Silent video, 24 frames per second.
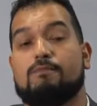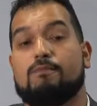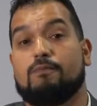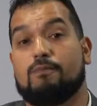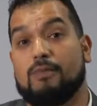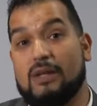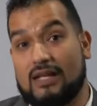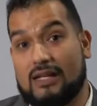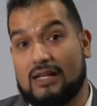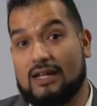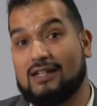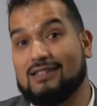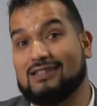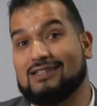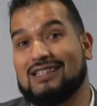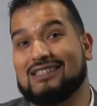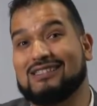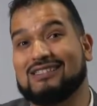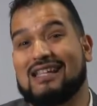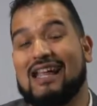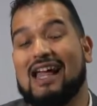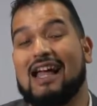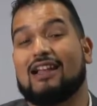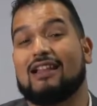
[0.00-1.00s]
because
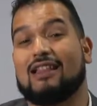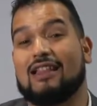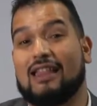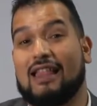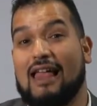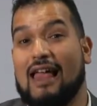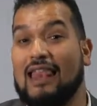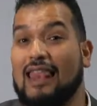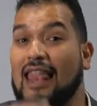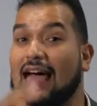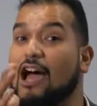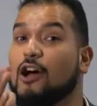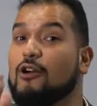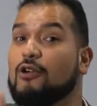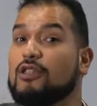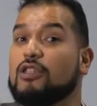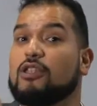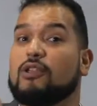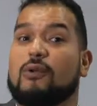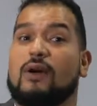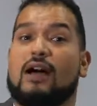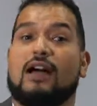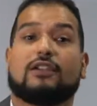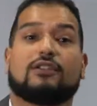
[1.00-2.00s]
that's allowing
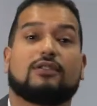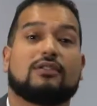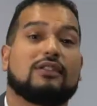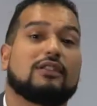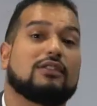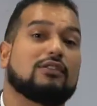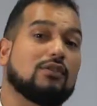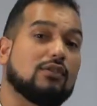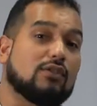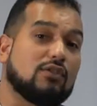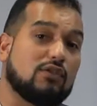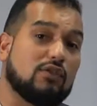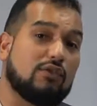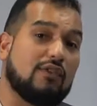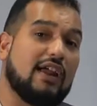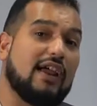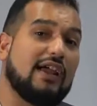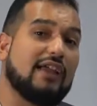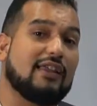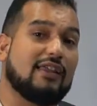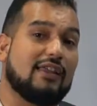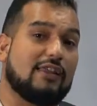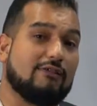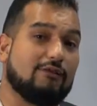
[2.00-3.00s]
you actually to
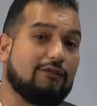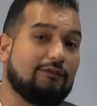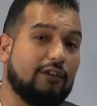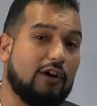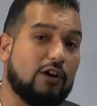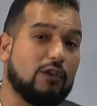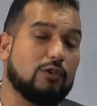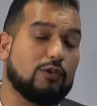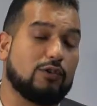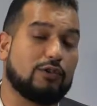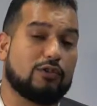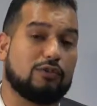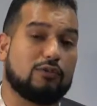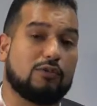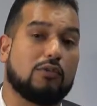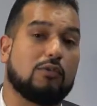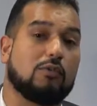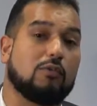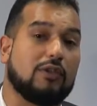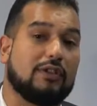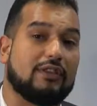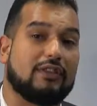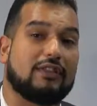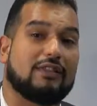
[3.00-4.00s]
track and follow through
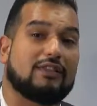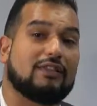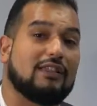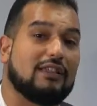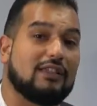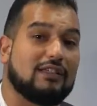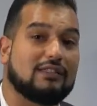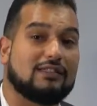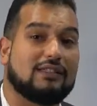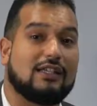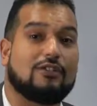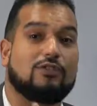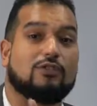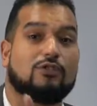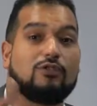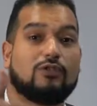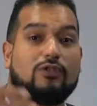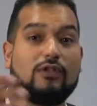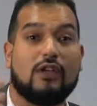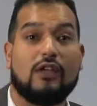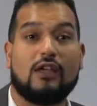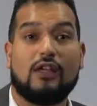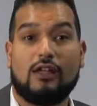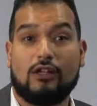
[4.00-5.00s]
with the things that
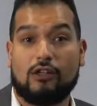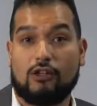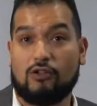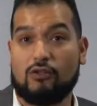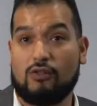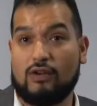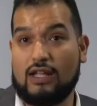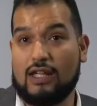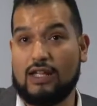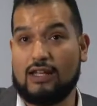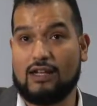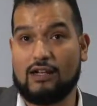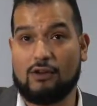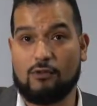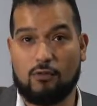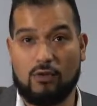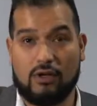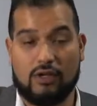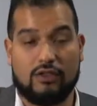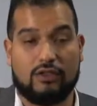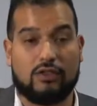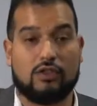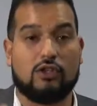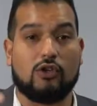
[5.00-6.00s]
you've created
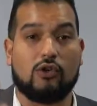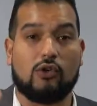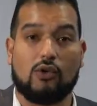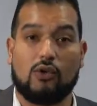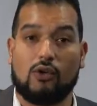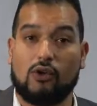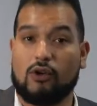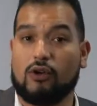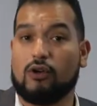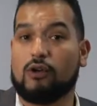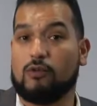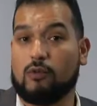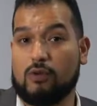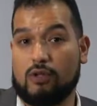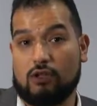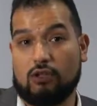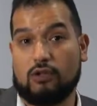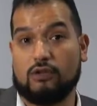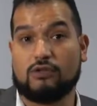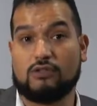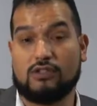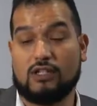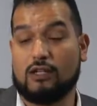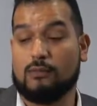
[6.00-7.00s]
with your
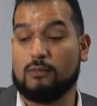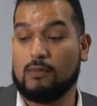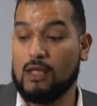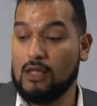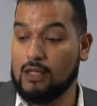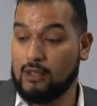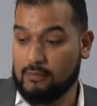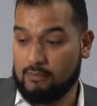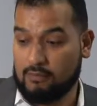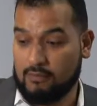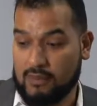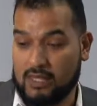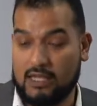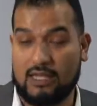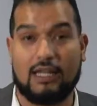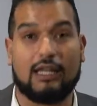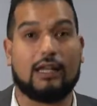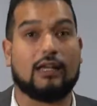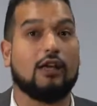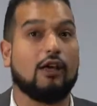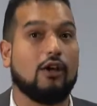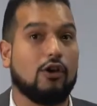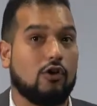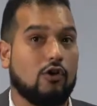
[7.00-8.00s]
team,
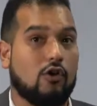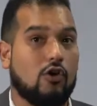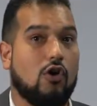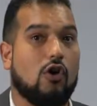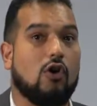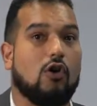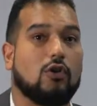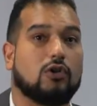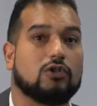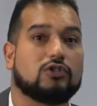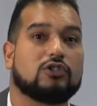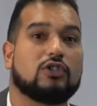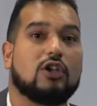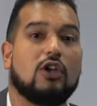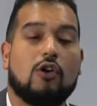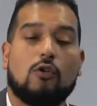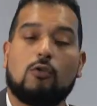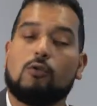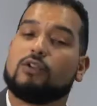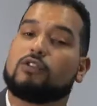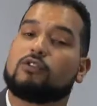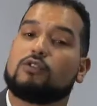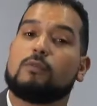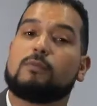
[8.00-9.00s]
meaning goals,
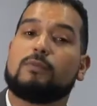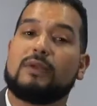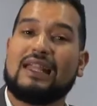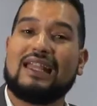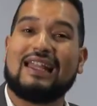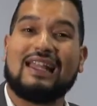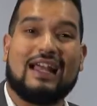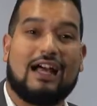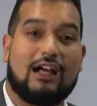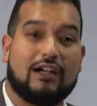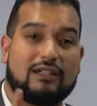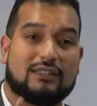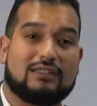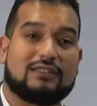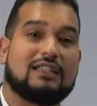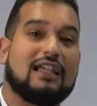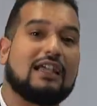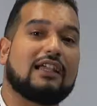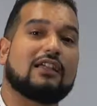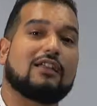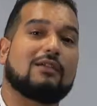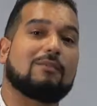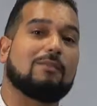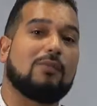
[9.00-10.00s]
which will be our
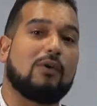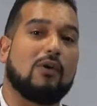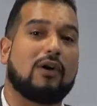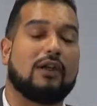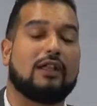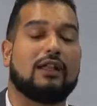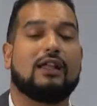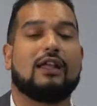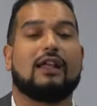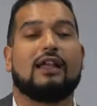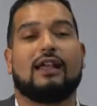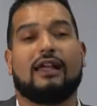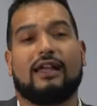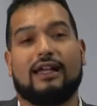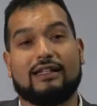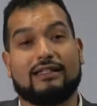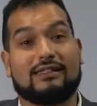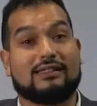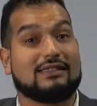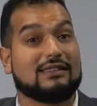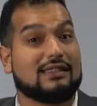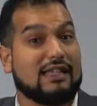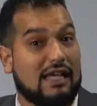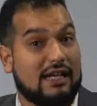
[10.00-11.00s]
second point.
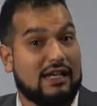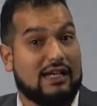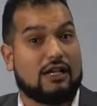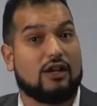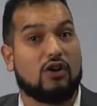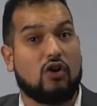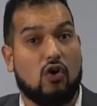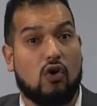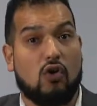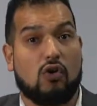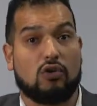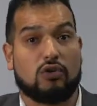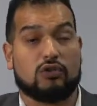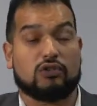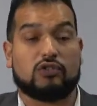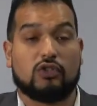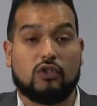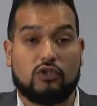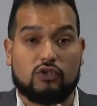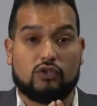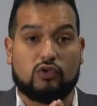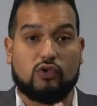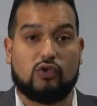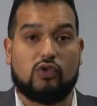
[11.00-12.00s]
It's setting goals
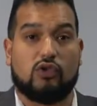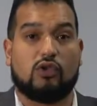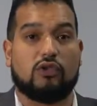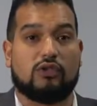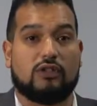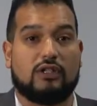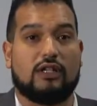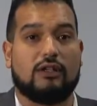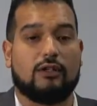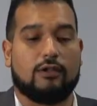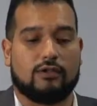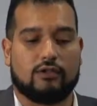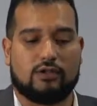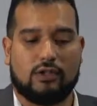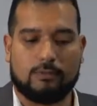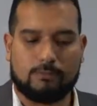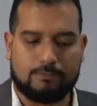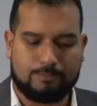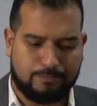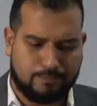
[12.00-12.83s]
to your dealership.